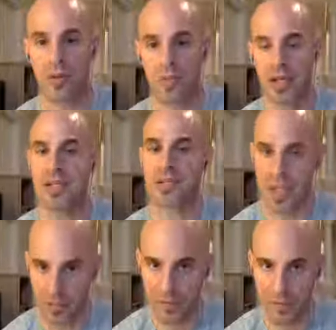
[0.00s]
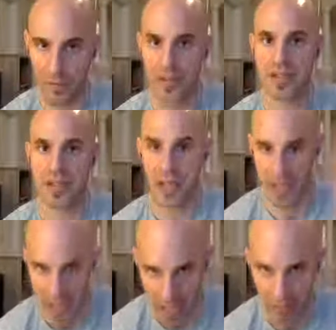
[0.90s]
the biggest influence
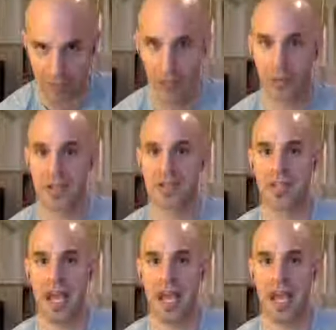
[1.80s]
and affluence